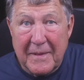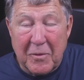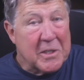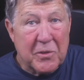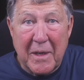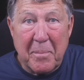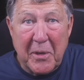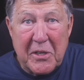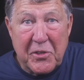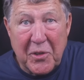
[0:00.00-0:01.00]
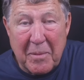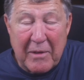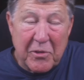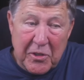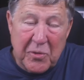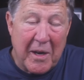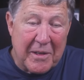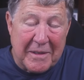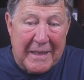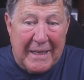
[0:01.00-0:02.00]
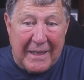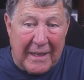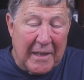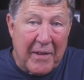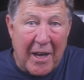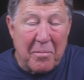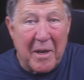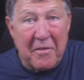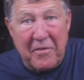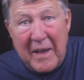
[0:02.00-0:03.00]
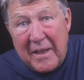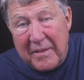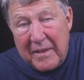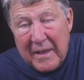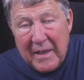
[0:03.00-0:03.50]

I wasn't trying to preach to him, I was just trying to live out my faith